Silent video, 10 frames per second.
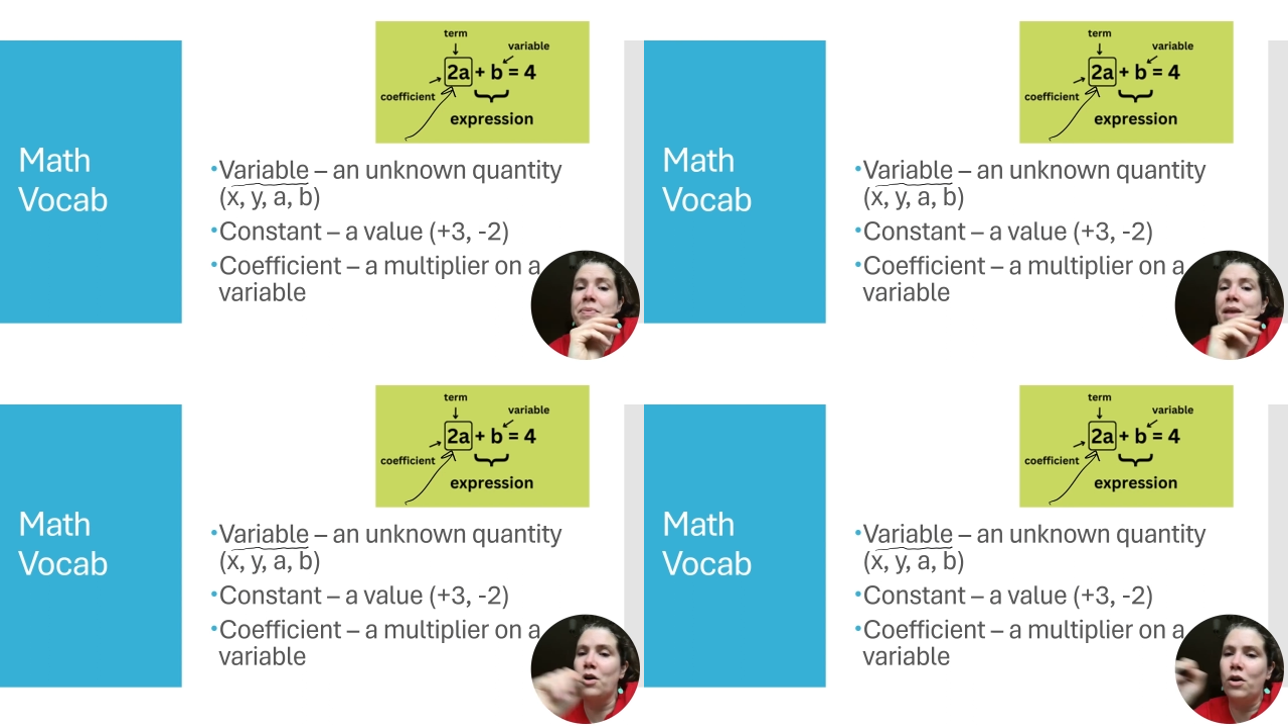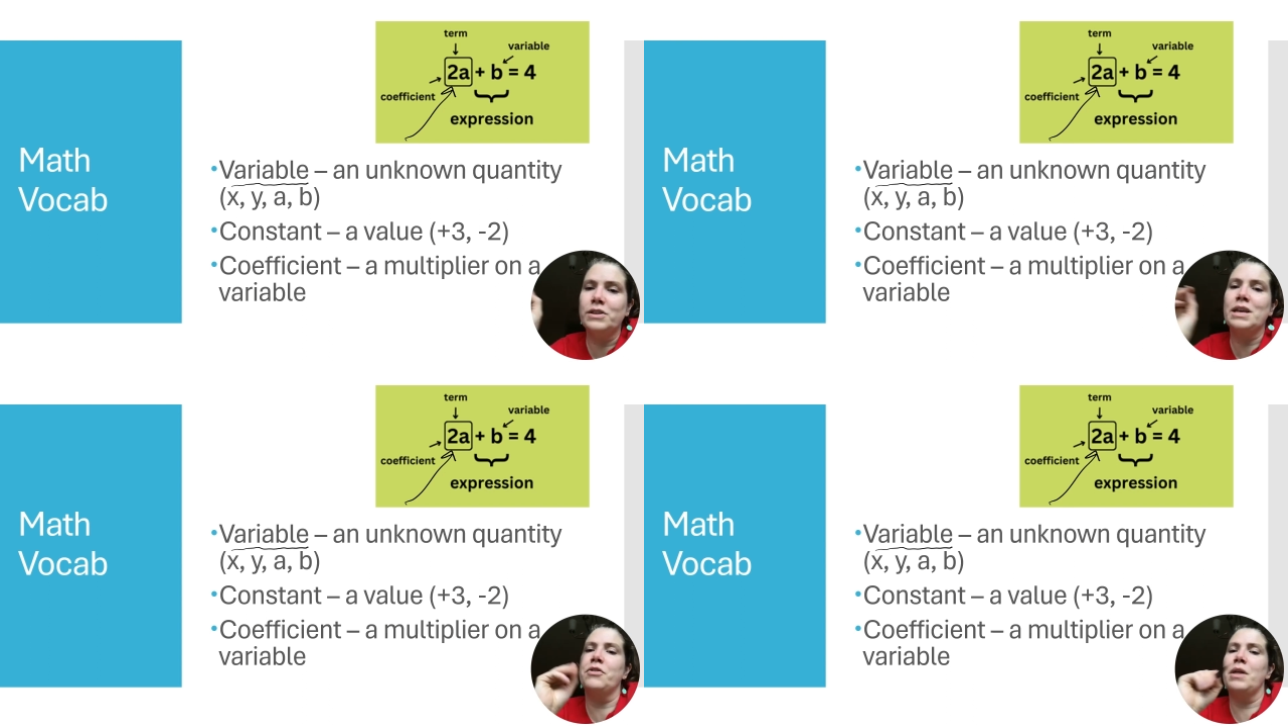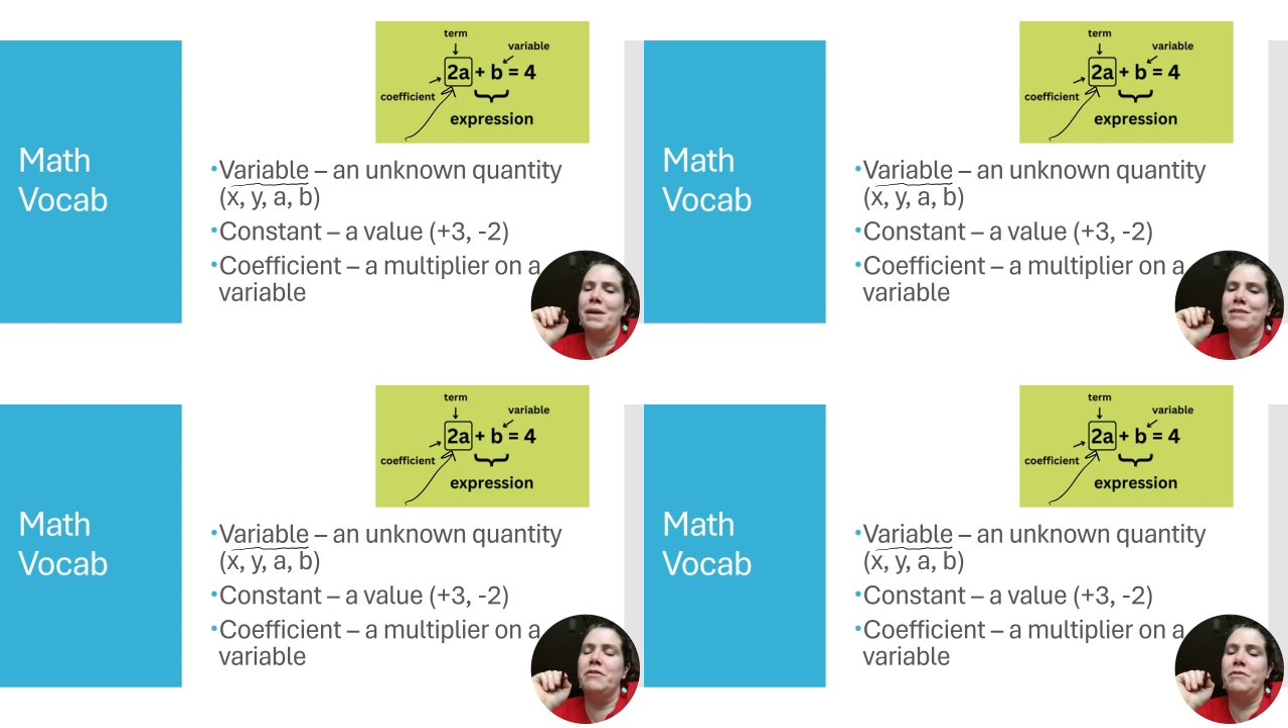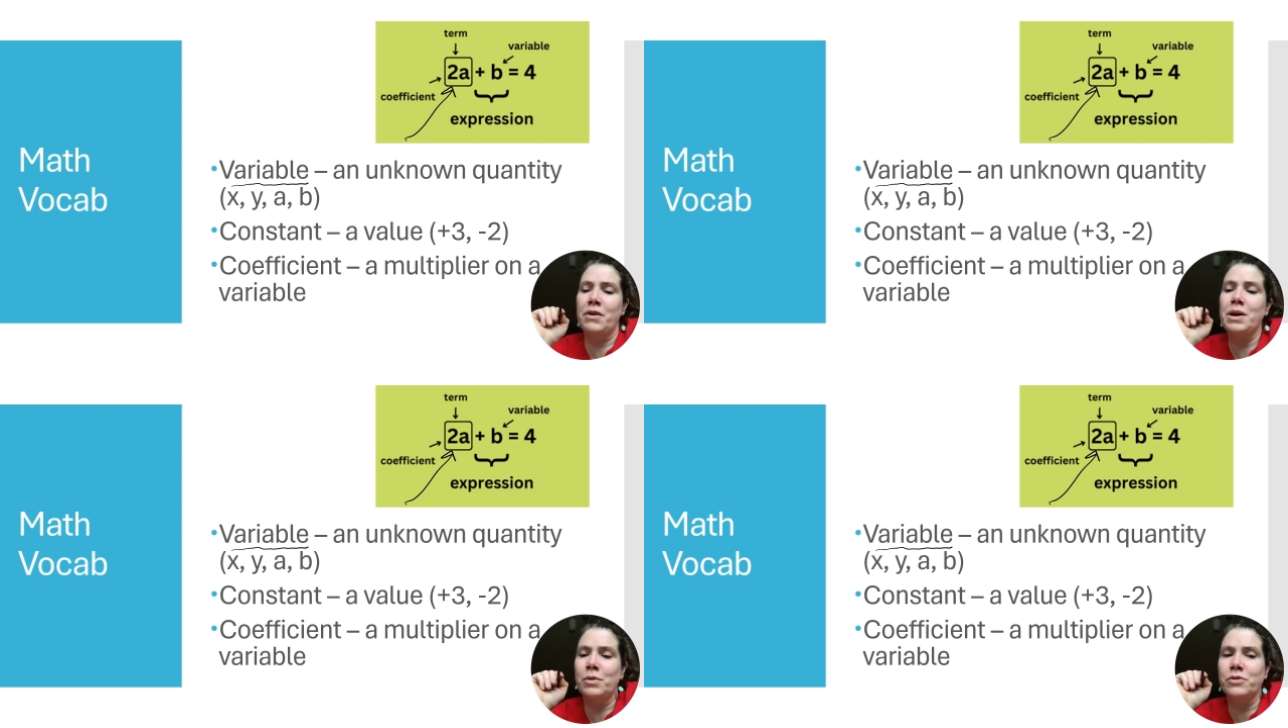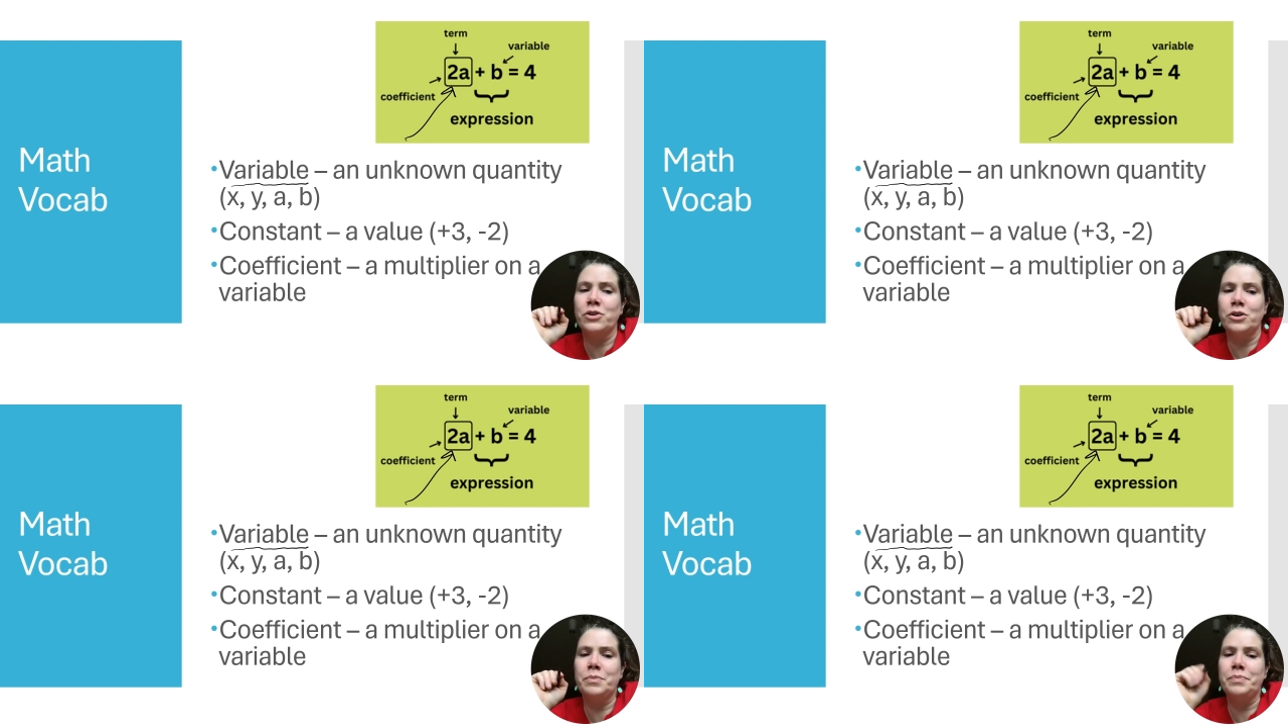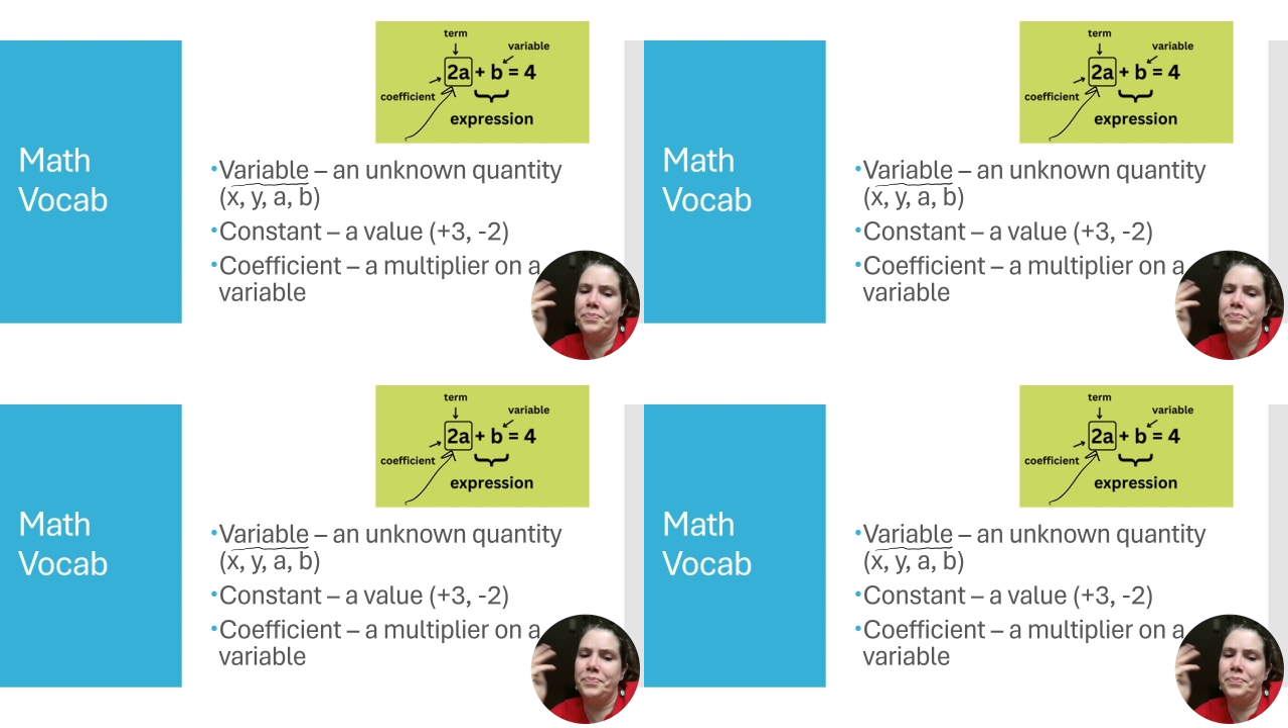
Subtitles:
and altogether that makes a variable term.